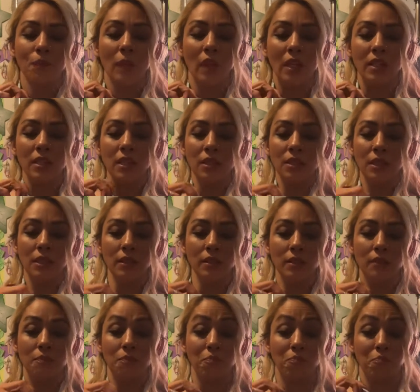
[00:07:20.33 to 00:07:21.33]
such as,
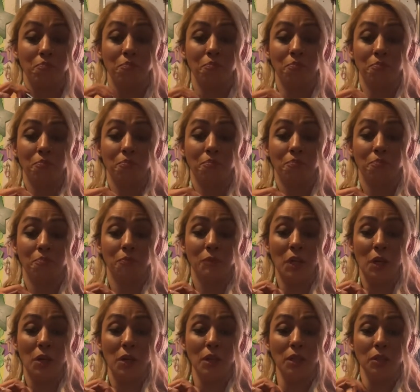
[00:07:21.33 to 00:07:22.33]
there
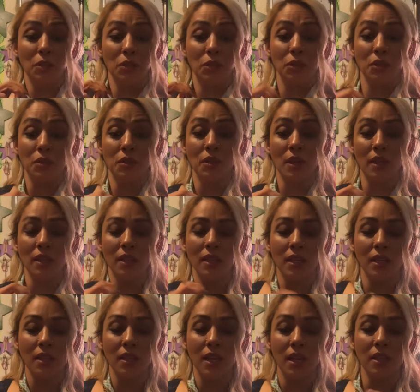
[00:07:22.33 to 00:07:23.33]
is
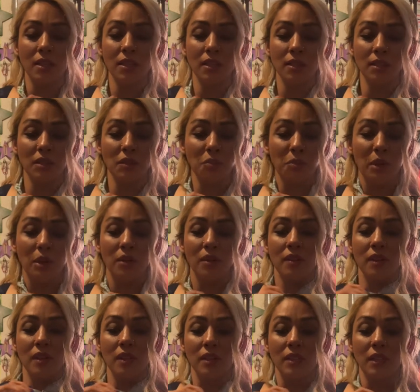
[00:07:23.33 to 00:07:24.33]
nothing that does it better
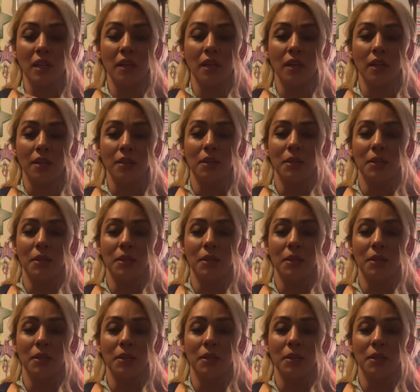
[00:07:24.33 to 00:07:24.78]
than a tie.